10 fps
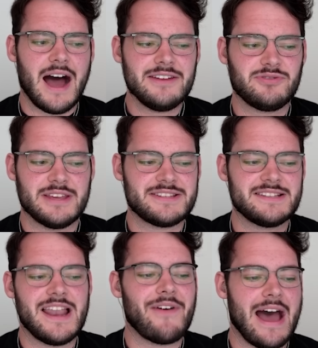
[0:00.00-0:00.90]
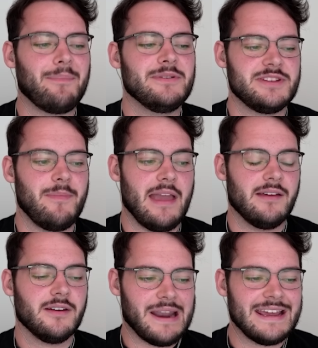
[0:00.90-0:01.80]
I, this has never happened to
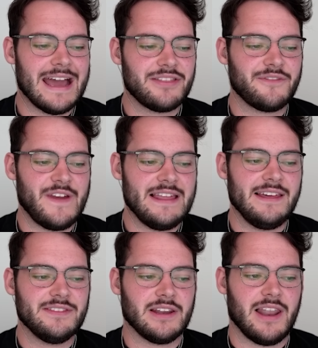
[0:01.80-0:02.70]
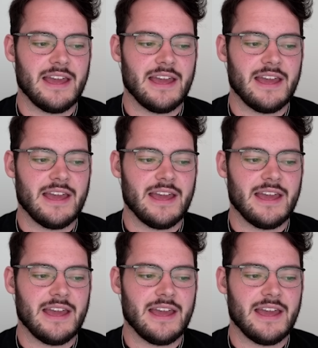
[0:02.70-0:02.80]
me. But I get the feeling that,